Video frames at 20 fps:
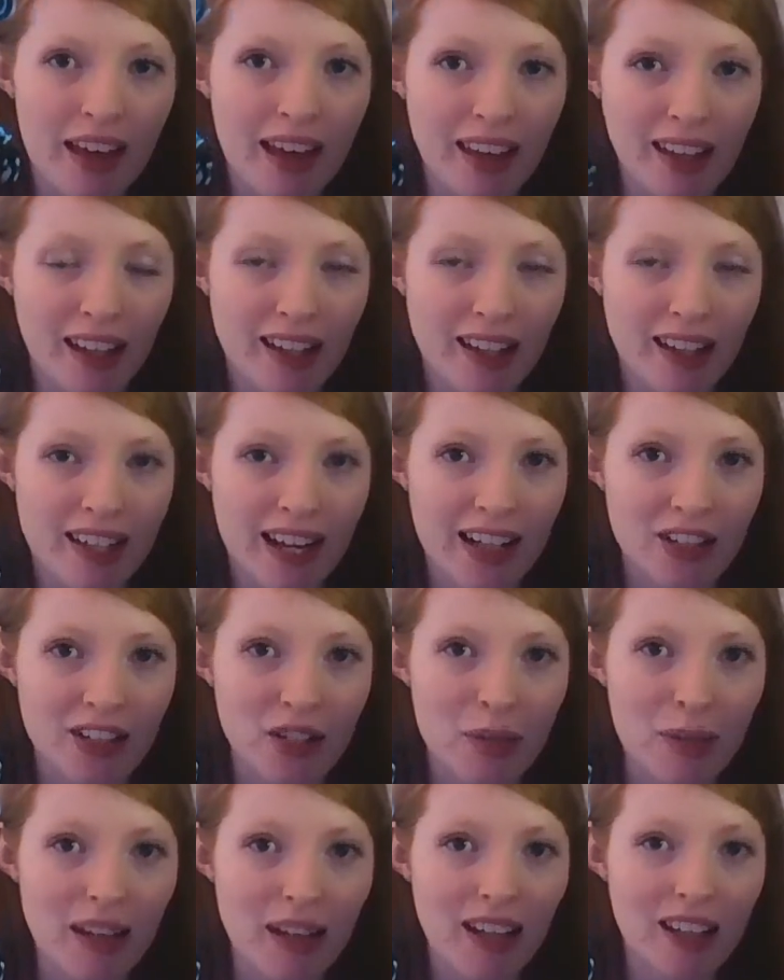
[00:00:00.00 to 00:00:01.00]
And I did
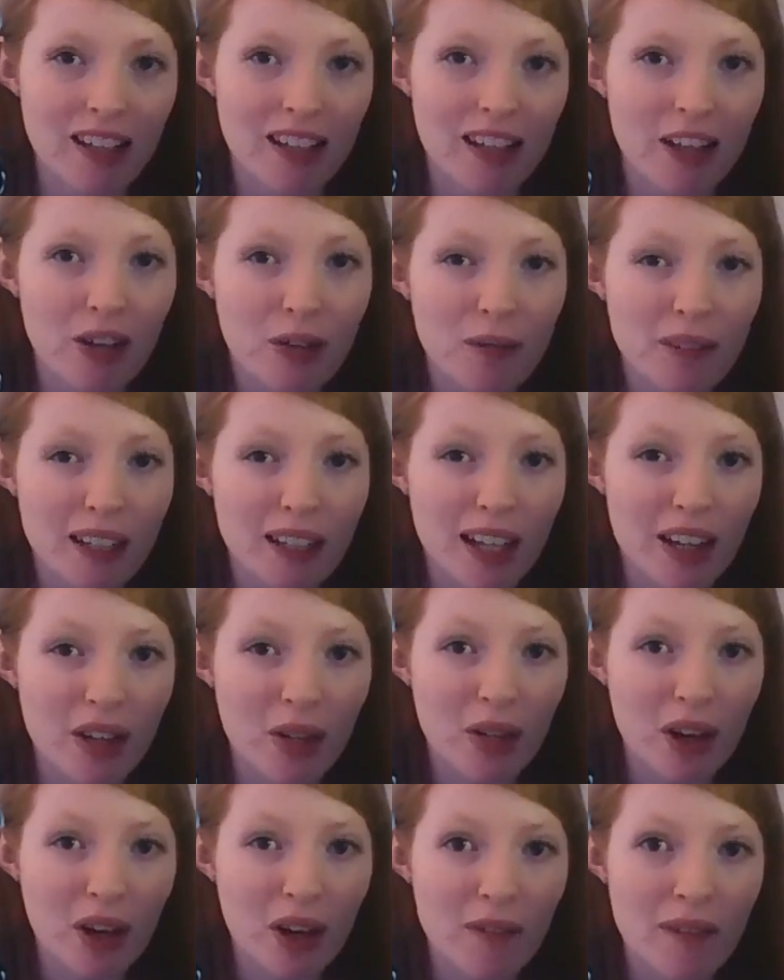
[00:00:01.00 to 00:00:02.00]
actually make another
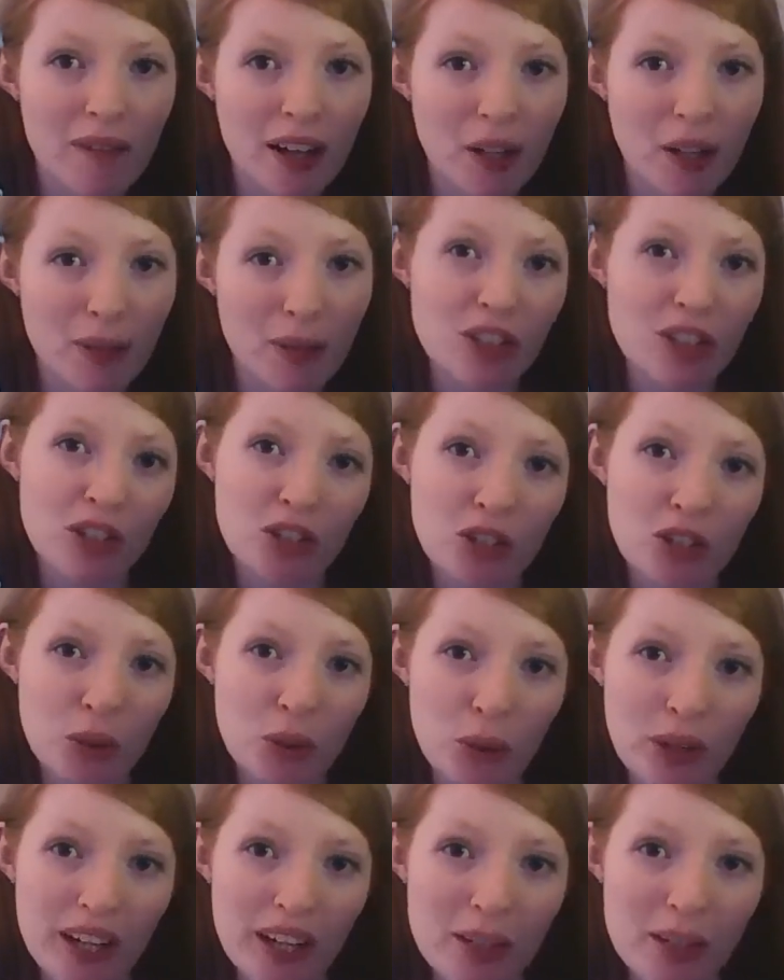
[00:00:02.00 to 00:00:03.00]
video called Vinylmation
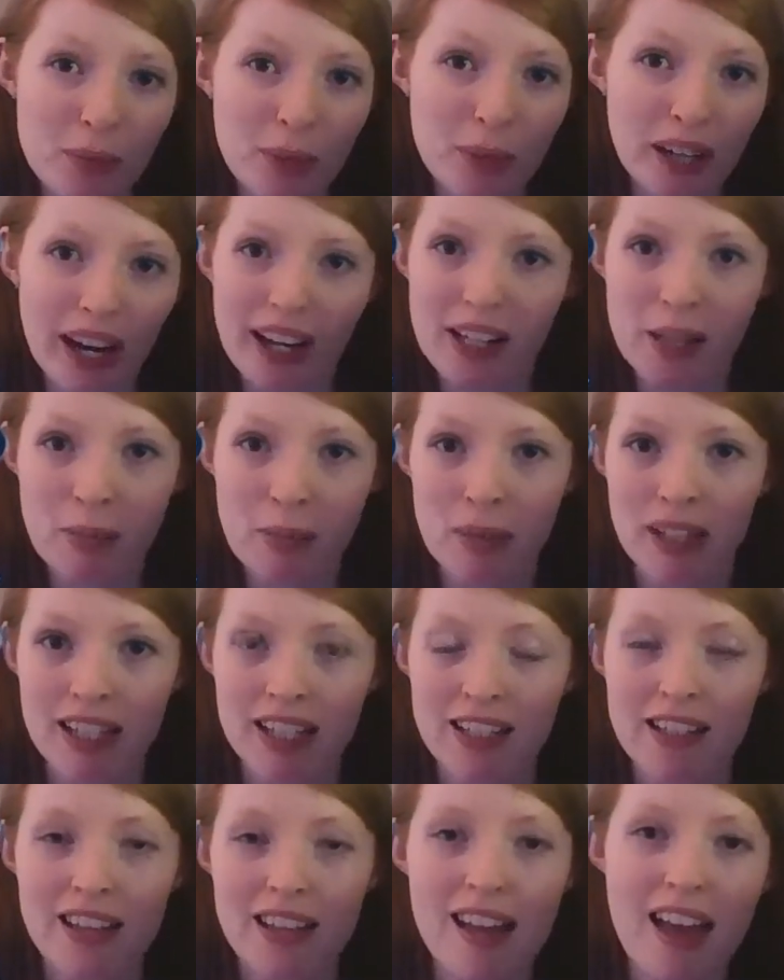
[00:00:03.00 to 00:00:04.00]
Stories where I
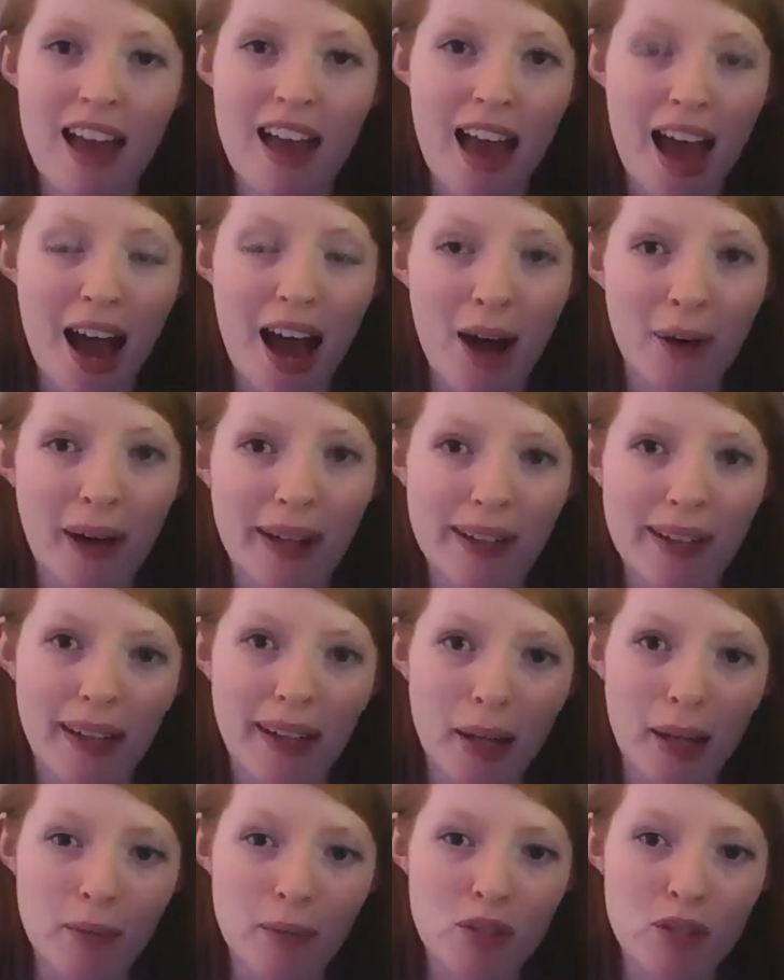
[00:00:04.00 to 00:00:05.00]
explained how I
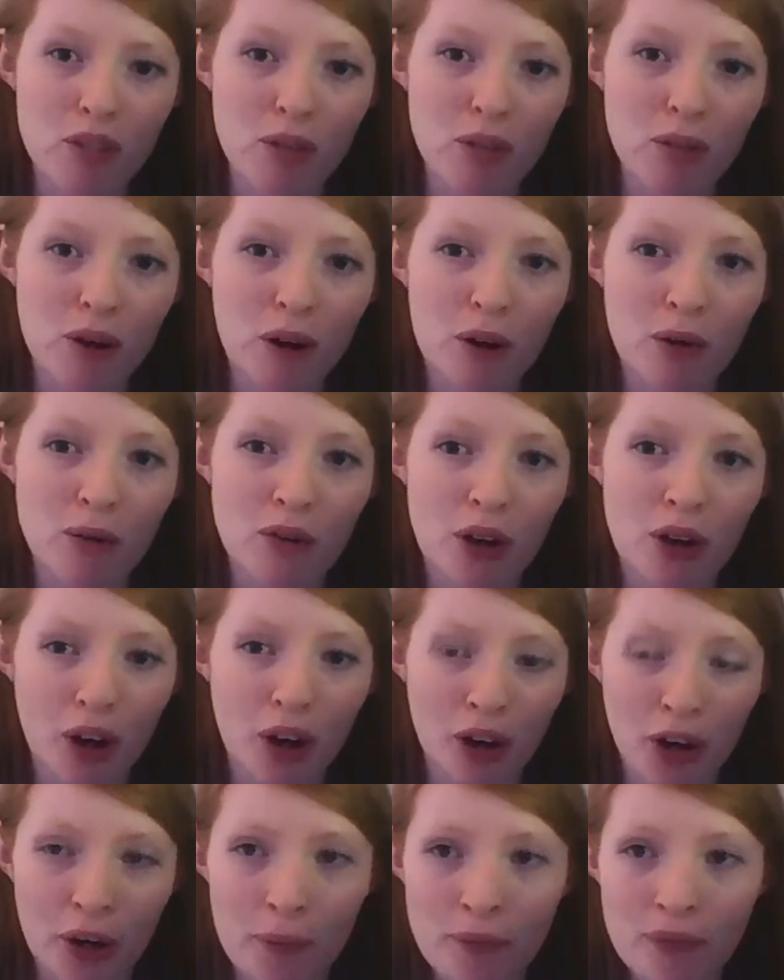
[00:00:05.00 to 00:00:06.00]
came to own
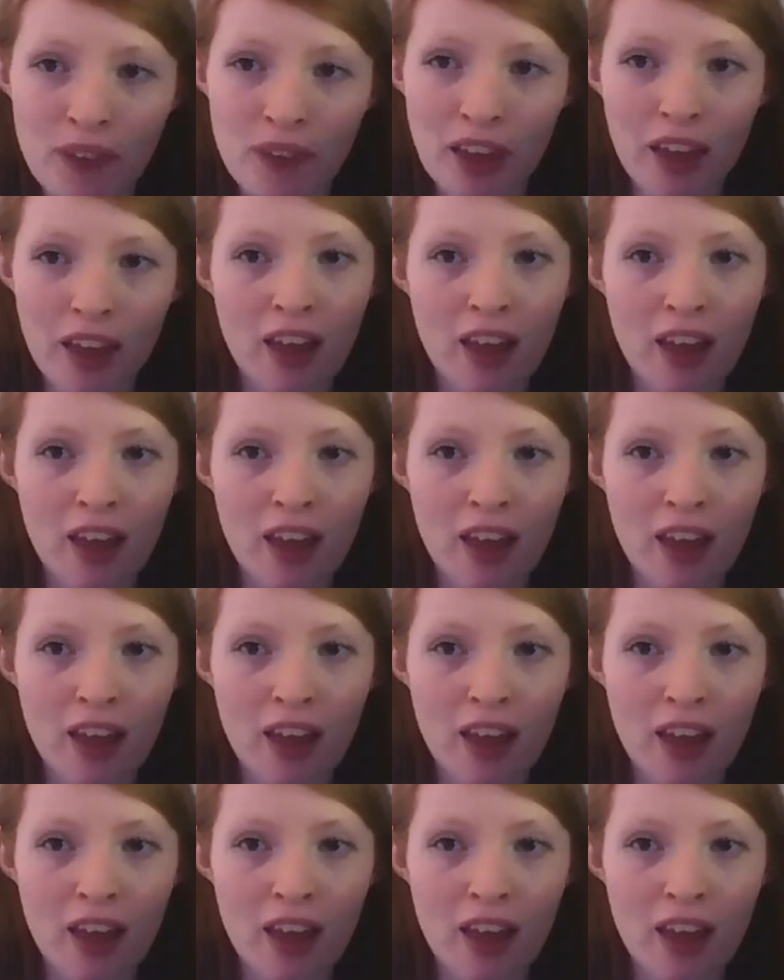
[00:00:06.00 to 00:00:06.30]
her.